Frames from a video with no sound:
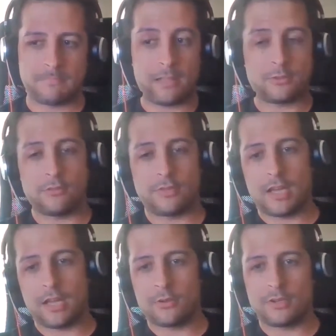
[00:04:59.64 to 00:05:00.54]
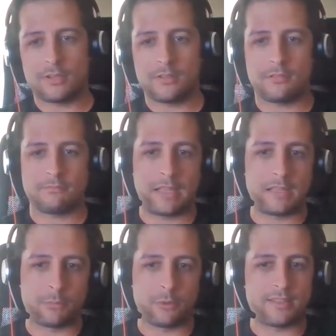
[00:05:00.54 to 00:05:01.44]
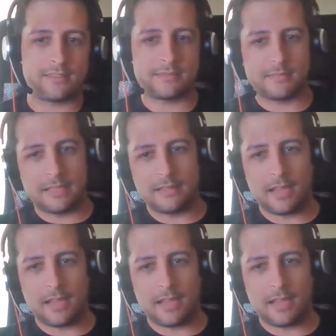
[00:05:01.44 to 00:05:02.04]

I also have an eye on AWS and